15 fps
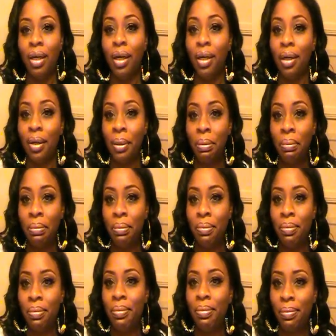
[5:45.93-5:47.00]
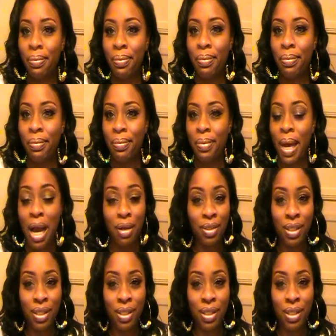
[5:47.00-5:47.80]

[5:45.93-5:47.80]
Um, I'll